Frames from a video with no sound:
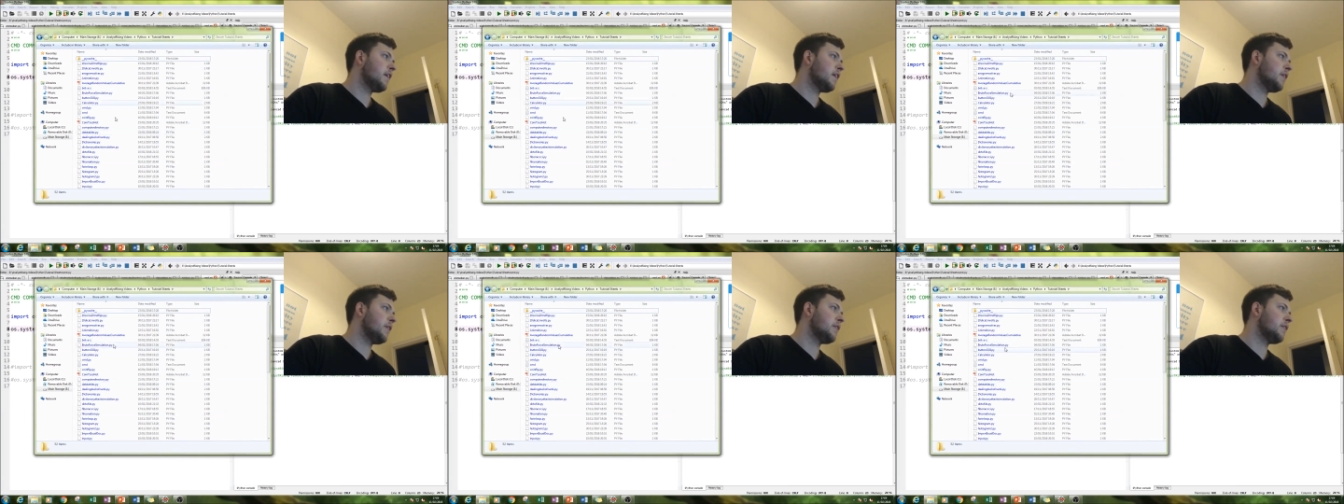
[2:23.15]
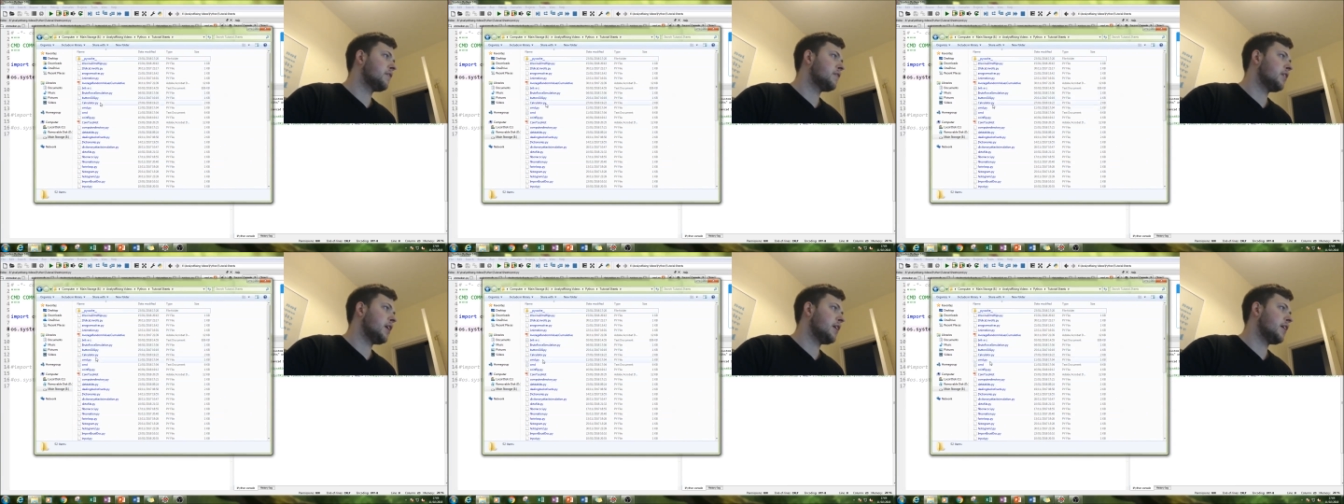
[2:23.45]
You
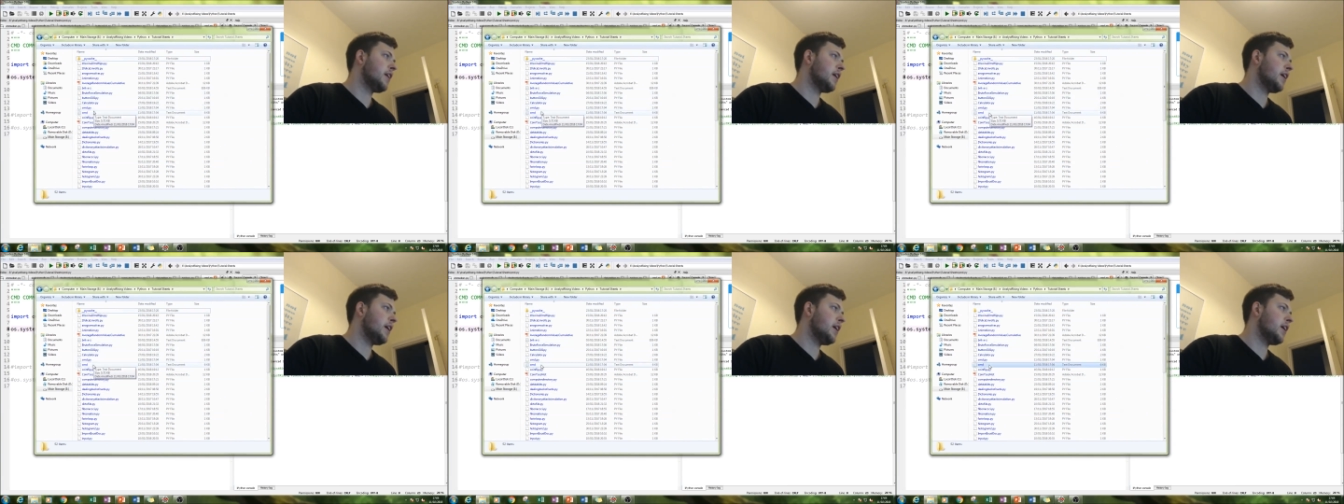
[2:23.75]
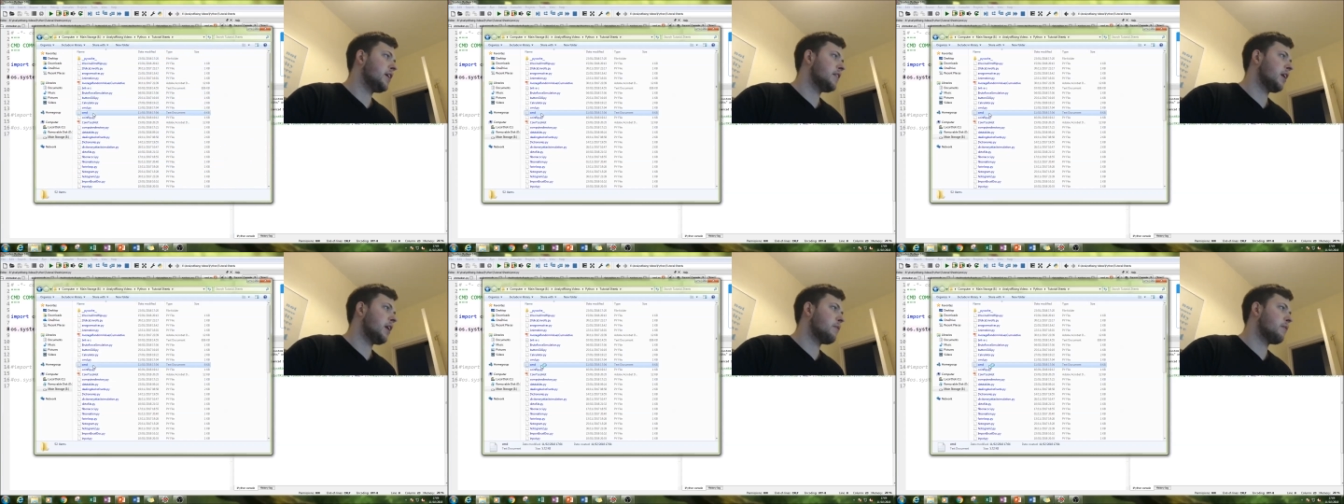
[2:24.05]
can see
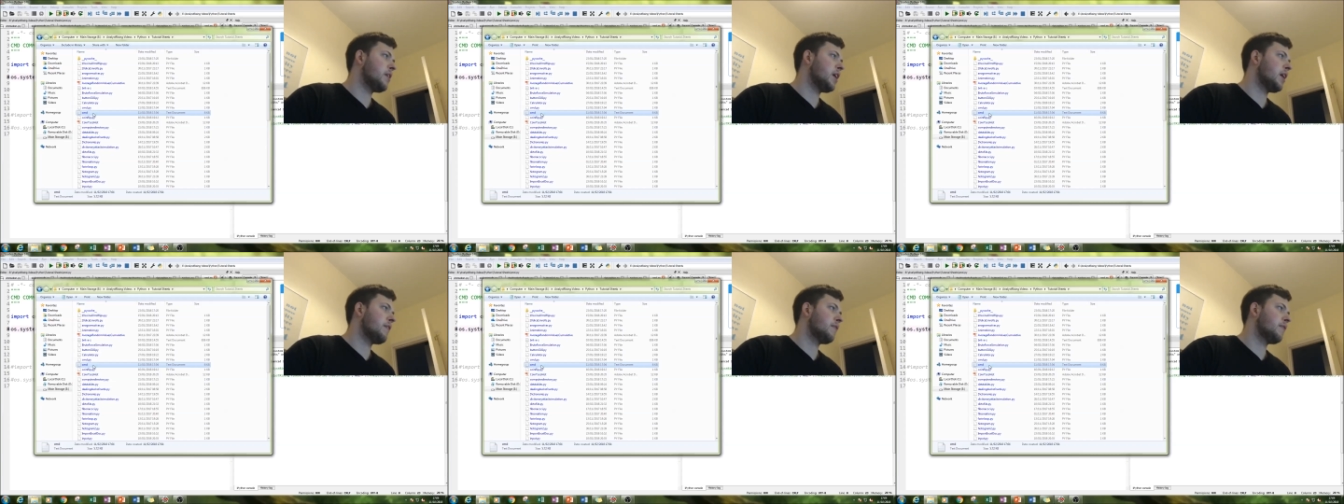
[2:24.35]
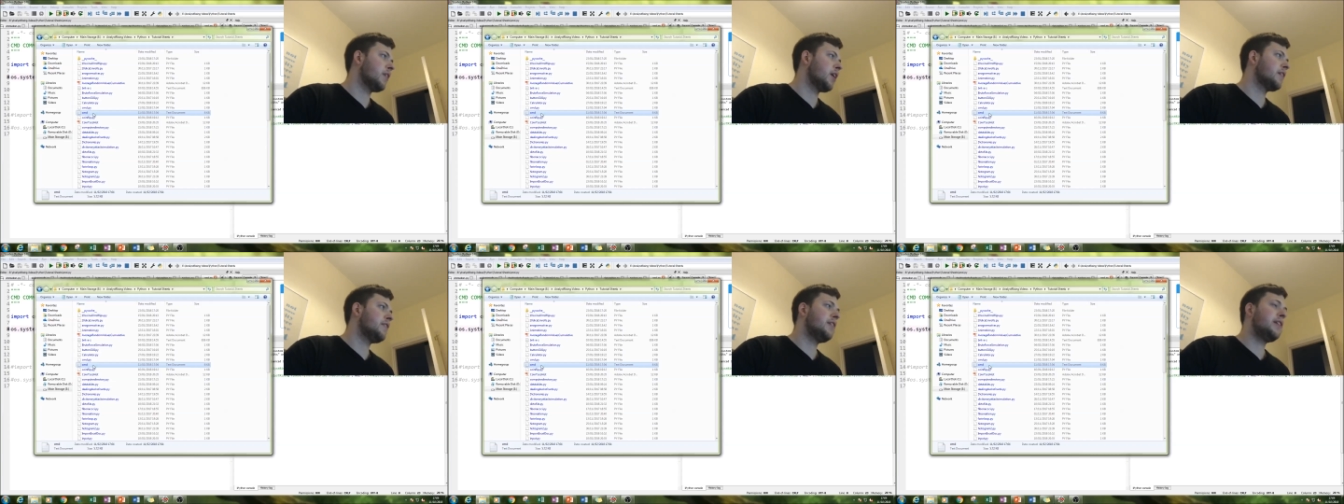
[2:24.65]
here that we
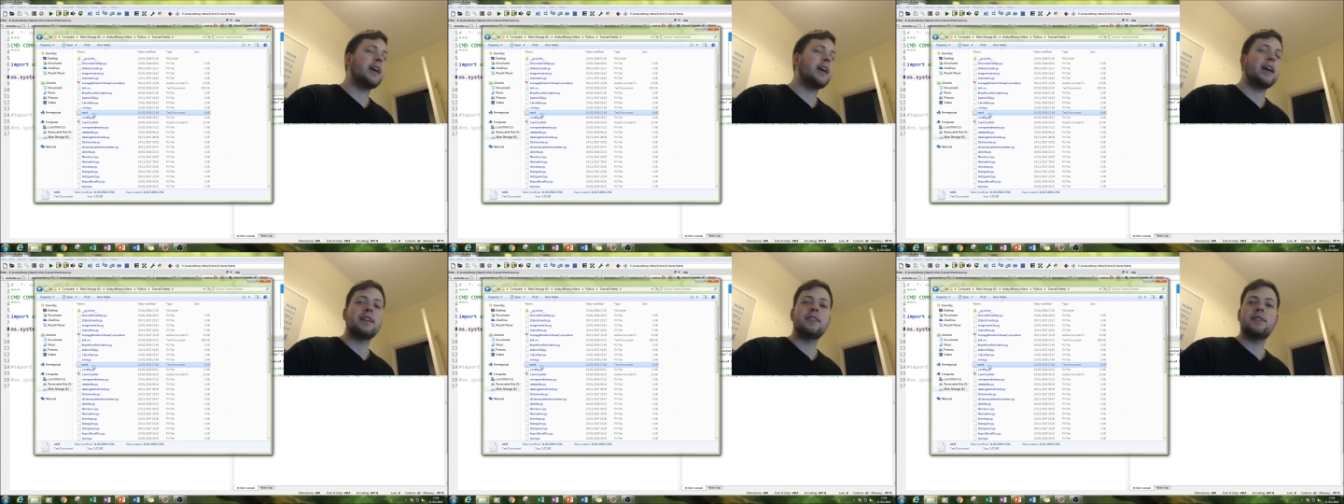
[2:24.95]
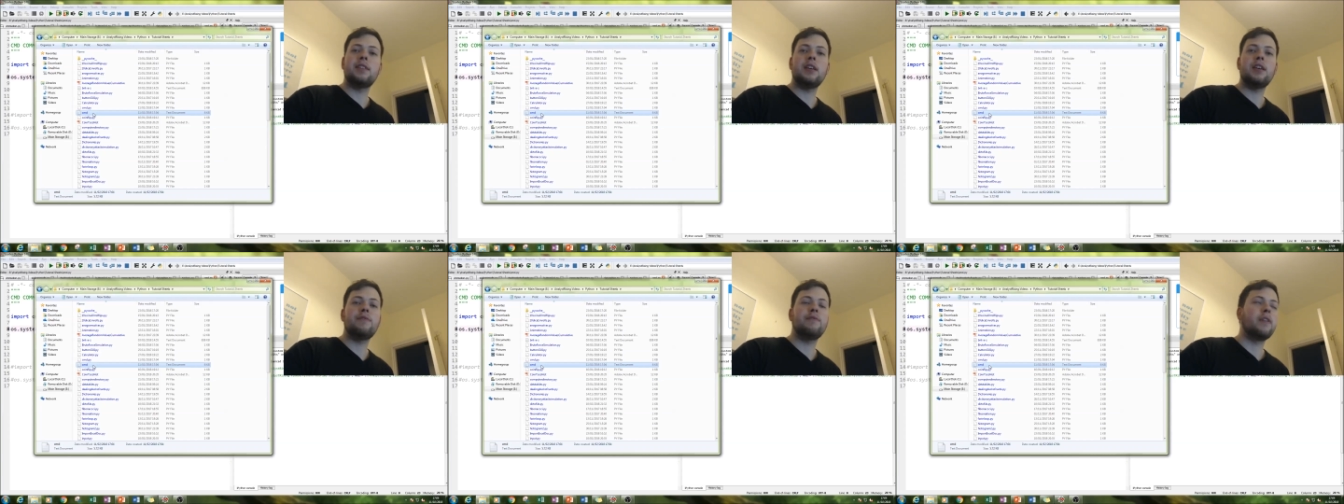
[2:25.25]
have a
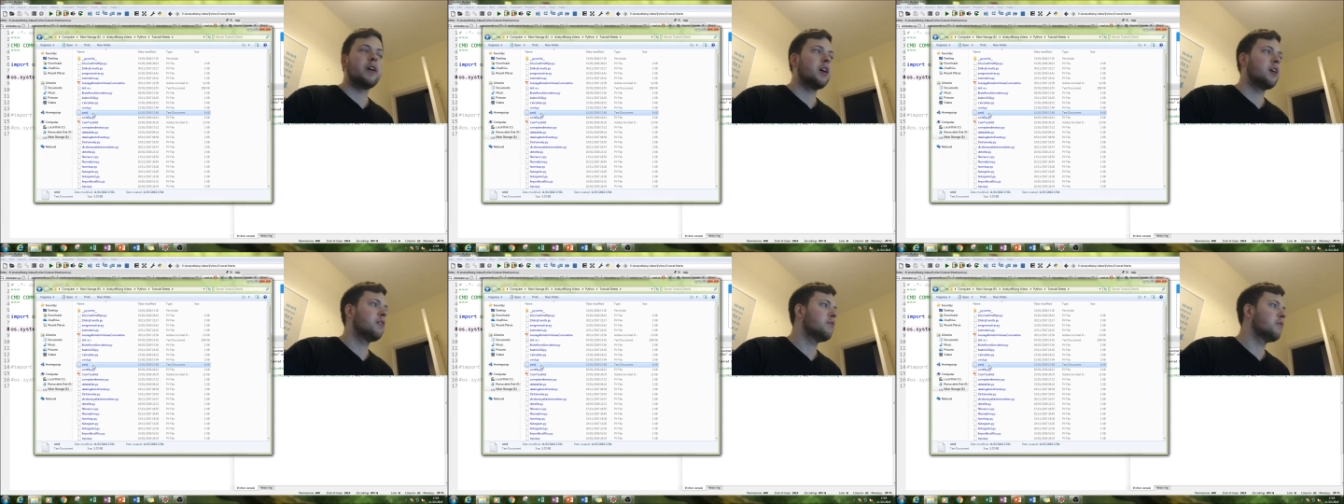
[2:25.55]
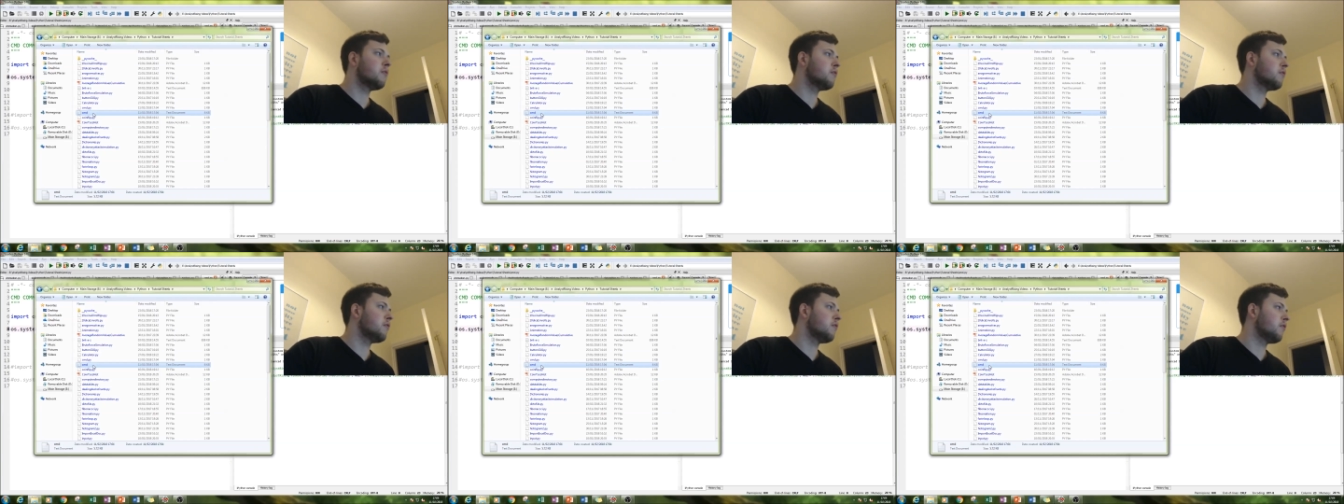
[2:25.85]
TXT
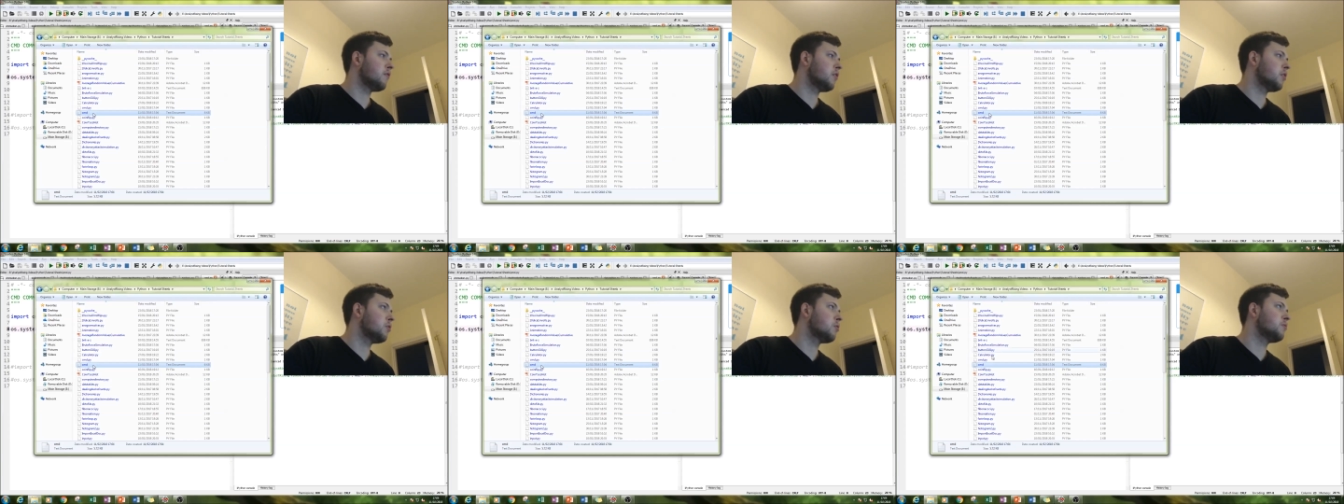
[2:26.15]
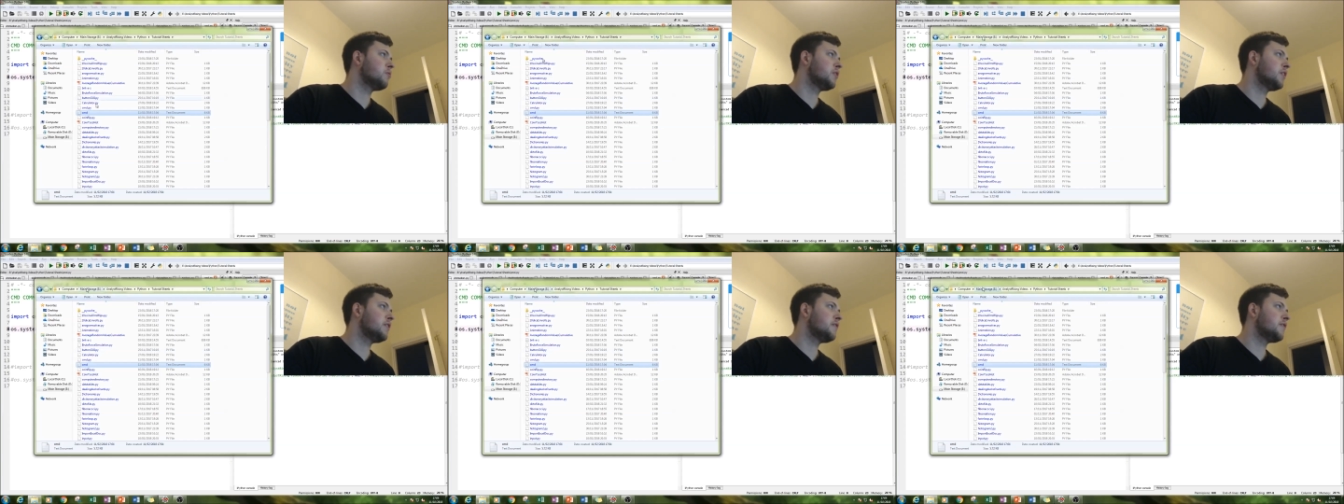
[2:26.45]
file
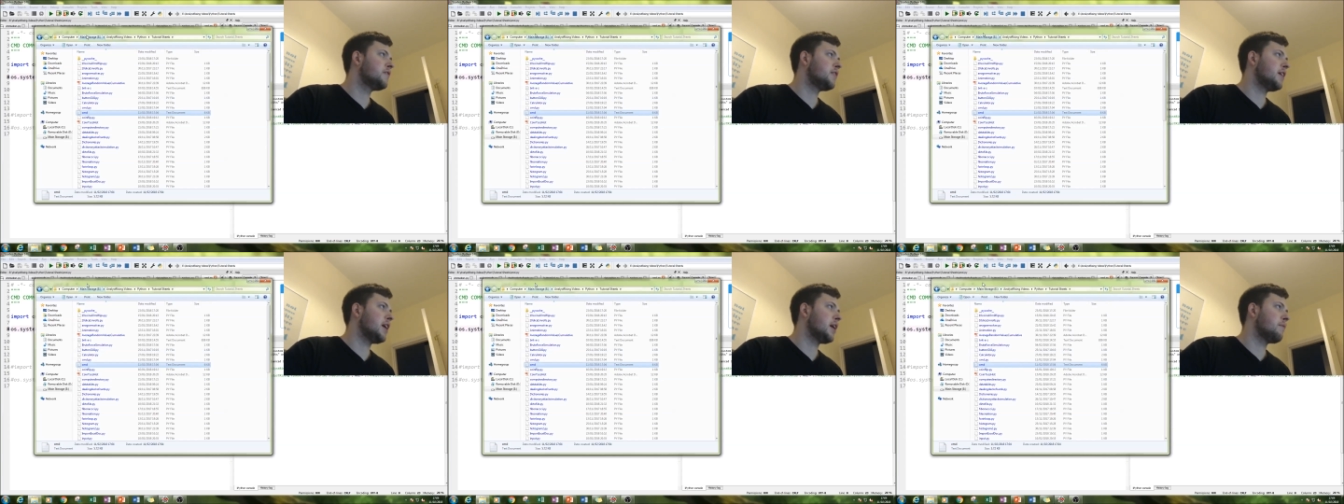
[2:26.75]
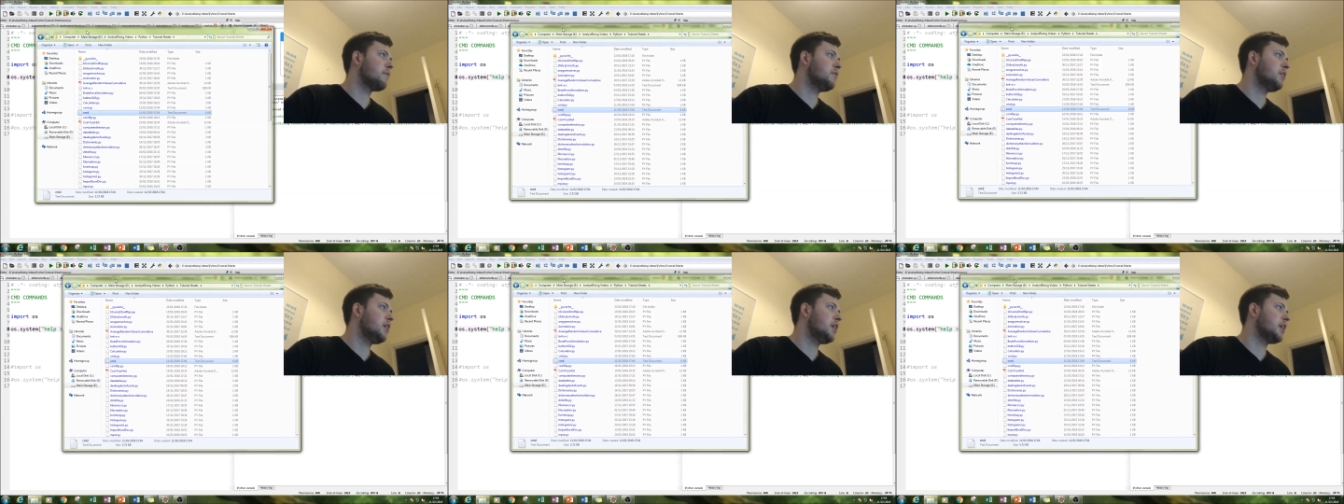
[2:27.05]
called
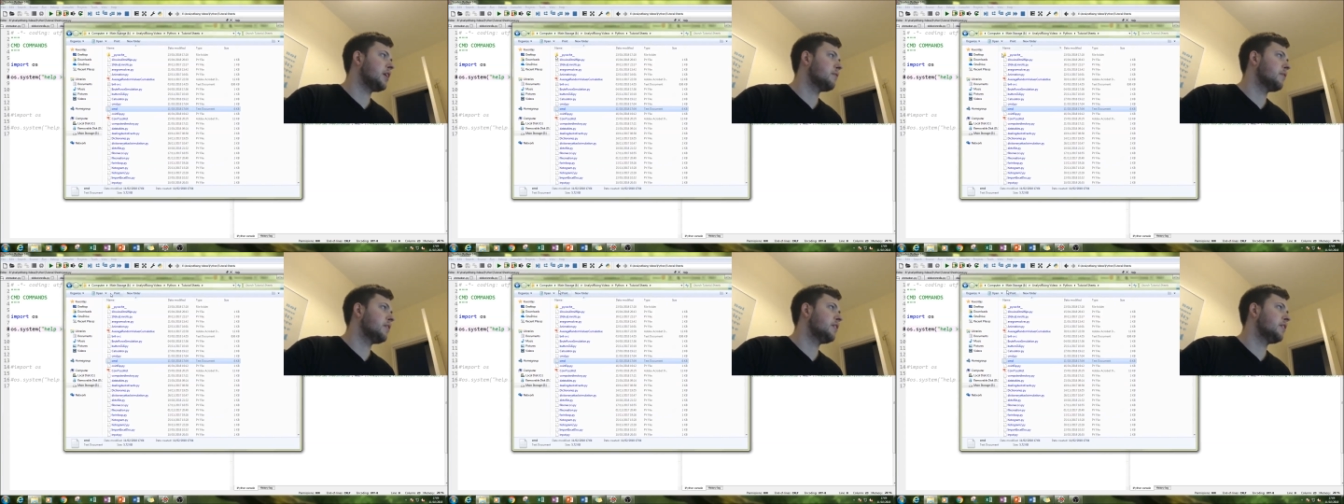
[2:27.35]
CMD,